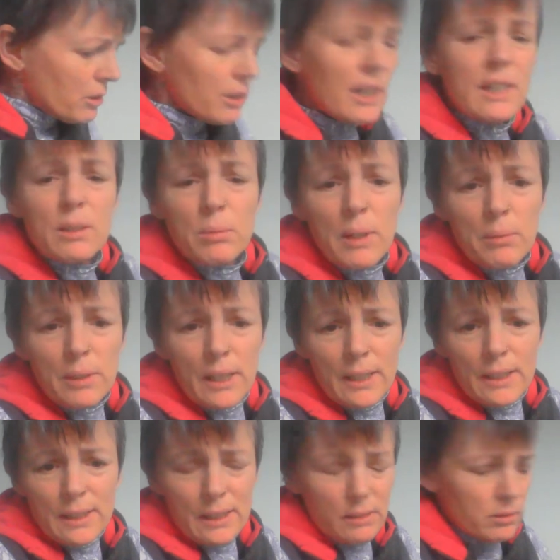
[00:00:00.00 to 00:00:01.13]
that's where we are
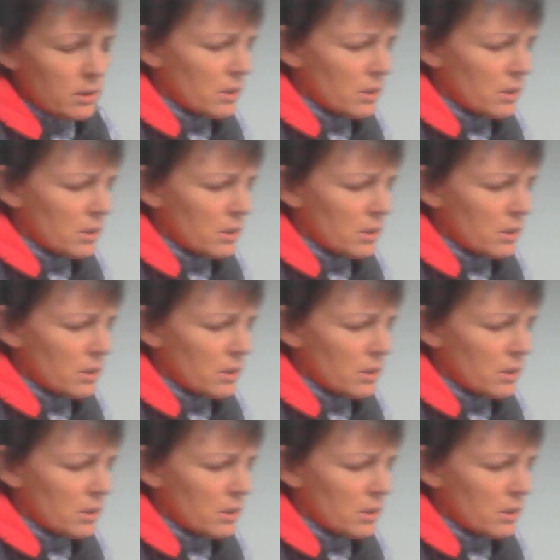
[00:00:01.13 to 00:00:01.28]
now.